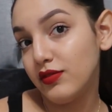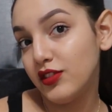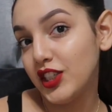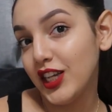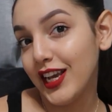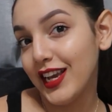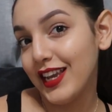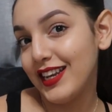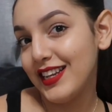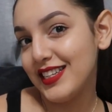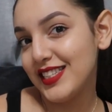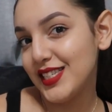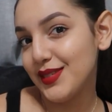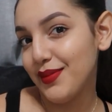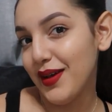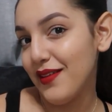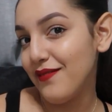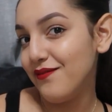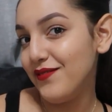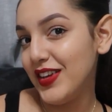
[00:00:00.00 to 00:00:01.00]
checking into
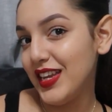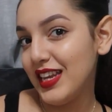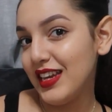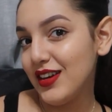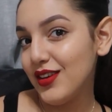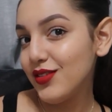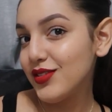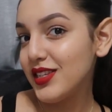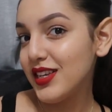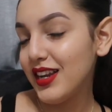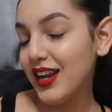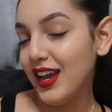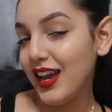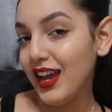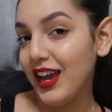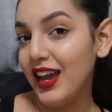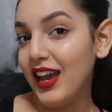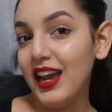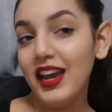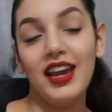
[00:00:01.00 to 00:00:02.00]
my video
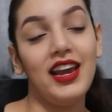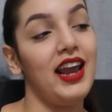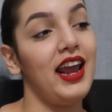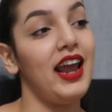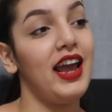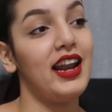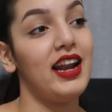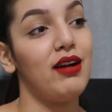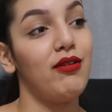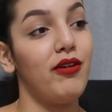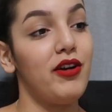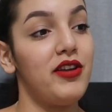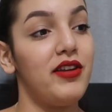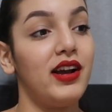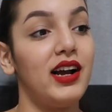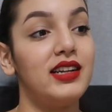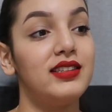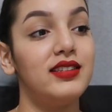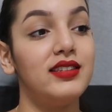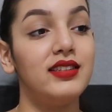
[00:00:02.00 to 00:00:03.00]
today, and I want you
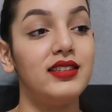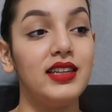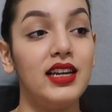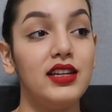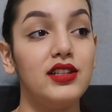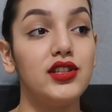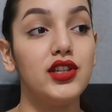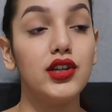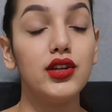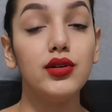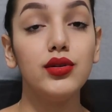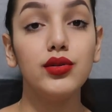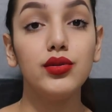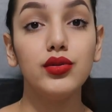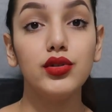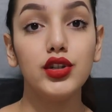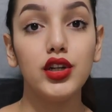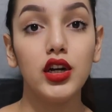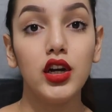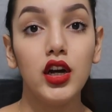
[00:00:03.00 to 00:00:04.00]
guys to stay
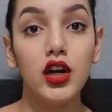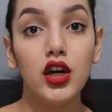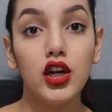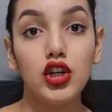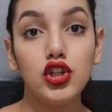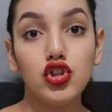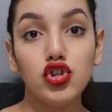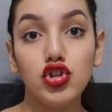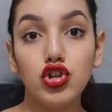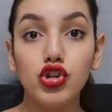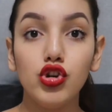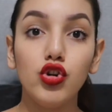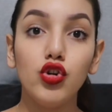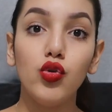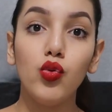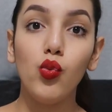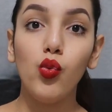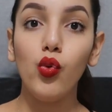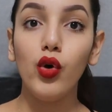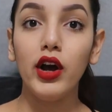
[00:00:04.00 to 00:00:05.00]
tuned
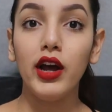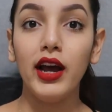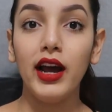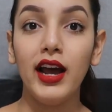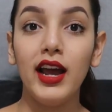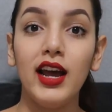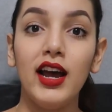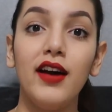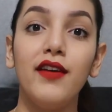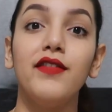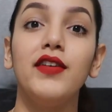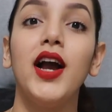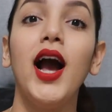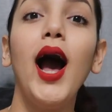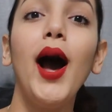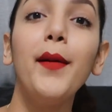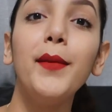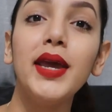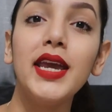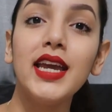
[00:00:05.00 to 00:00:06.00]
to what I have
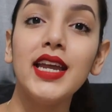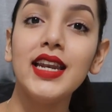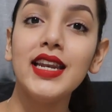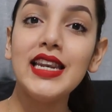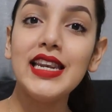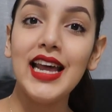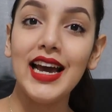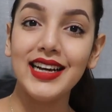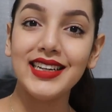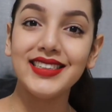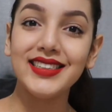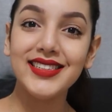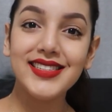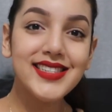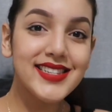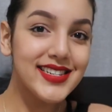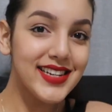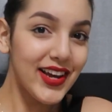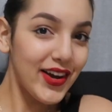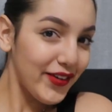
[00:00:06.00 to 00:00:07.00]
coming
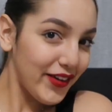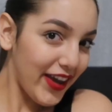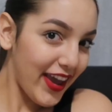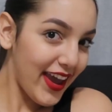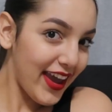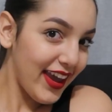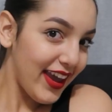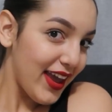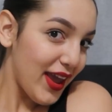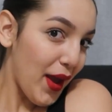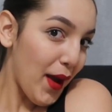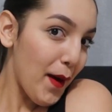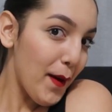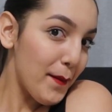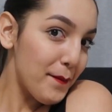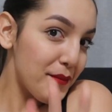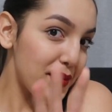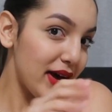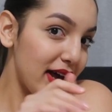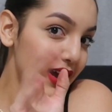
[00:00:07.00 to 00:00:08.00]
next. Okay,
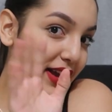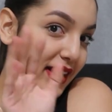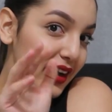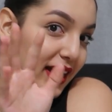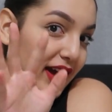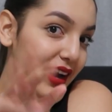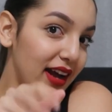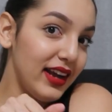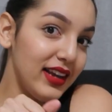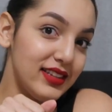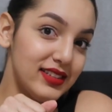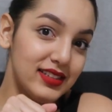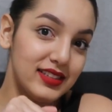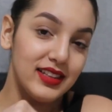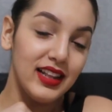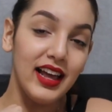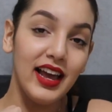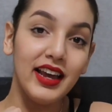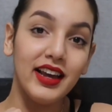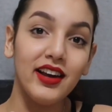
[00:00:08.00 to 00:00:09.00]
bye guys.
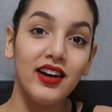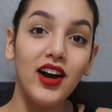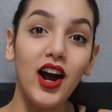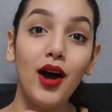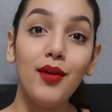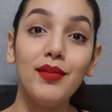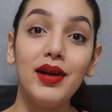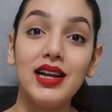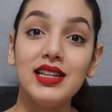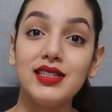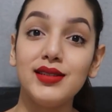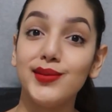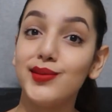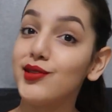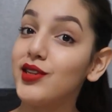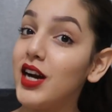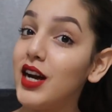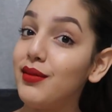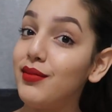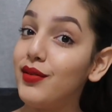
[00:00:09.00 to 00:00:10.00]
Like, comment,
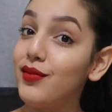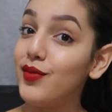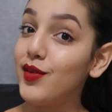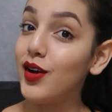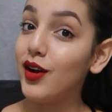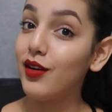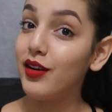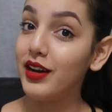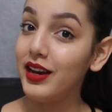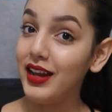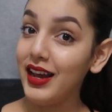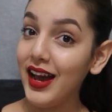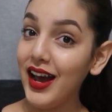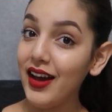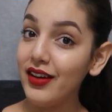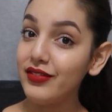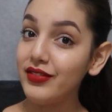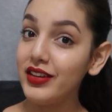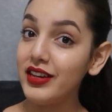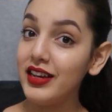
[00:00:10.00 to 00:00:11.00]
subscribe if you already
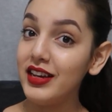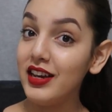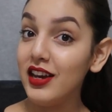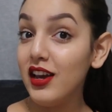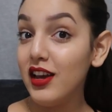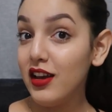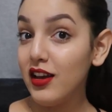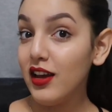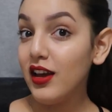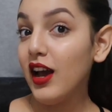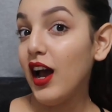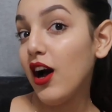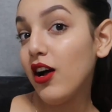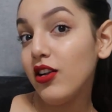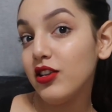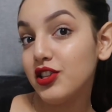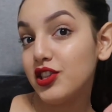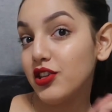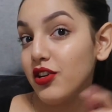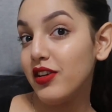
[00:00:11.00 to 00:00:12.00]
haven't.
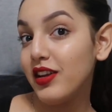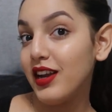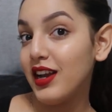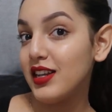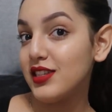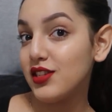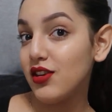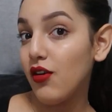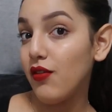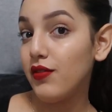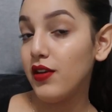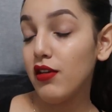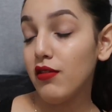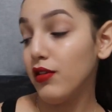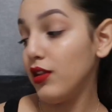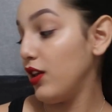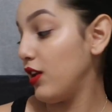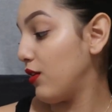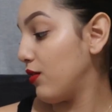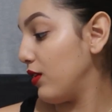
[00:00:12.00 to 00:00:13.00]
I'll show you guys Sophia
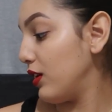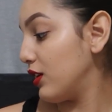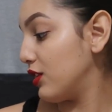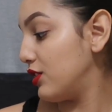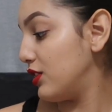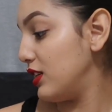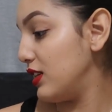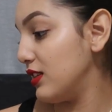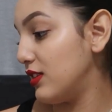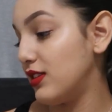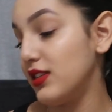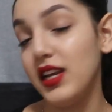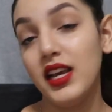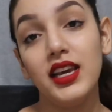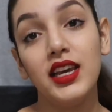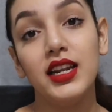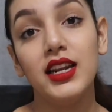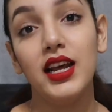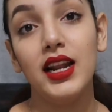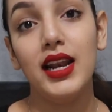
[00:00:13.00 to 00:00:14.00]
really quick. She's
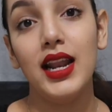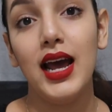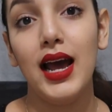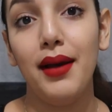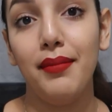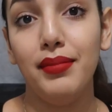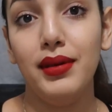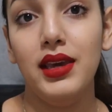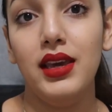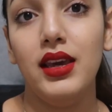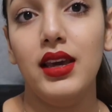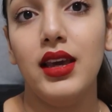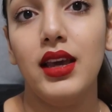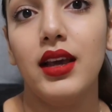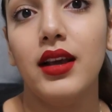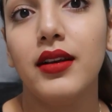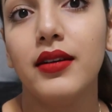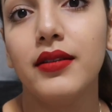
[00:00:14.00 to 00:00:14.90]
taking a nappy.